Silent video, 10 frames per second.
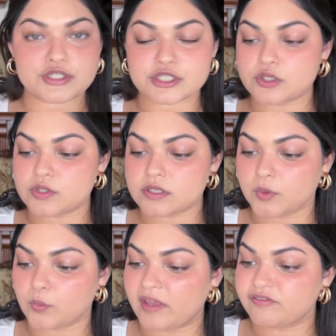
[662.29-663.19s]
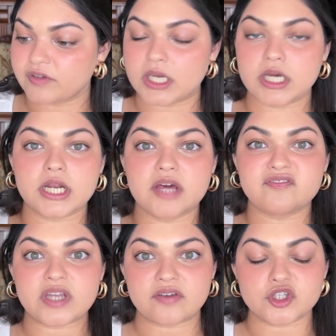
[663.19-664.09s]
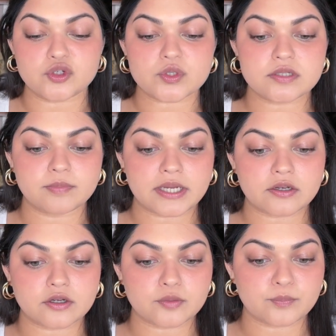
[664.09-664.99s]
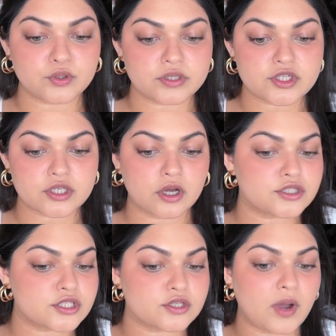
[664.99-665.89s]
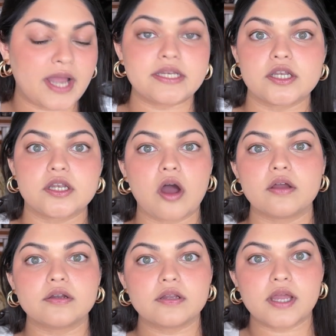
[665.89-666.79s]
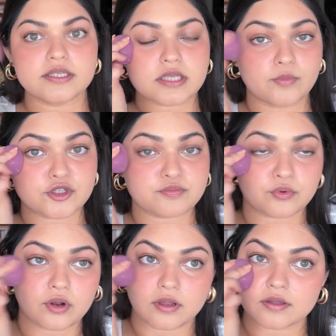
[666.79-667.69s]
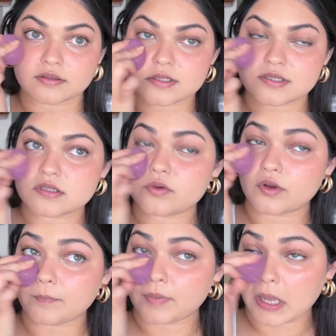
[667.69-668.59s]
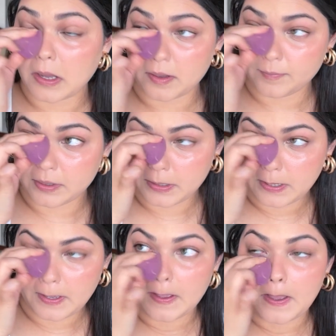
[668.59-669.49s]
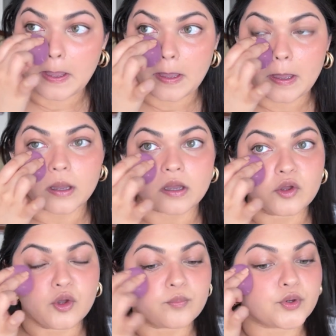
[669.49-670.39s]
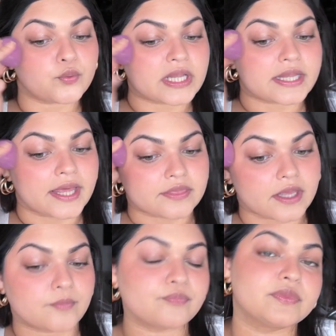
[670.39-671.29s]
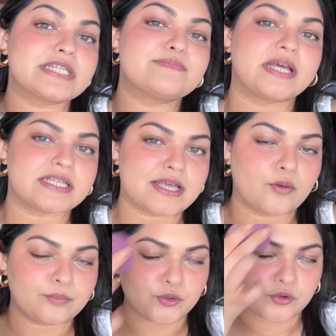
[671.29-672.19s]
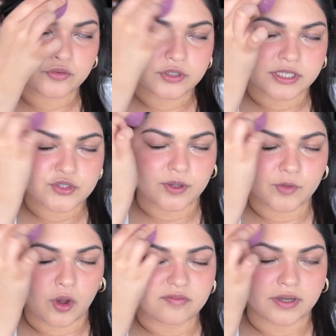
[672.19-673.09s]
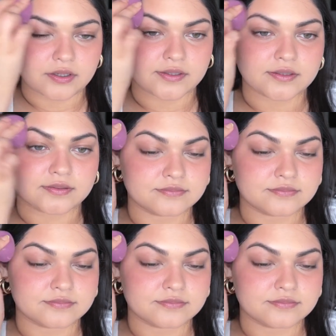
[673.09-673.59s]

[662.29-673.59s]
just use it with my finger and I've never used a blender to put this on, so I did not realize how much product this is going to pick up. But we'll get there. This blends out beautifully, so I'm not worried.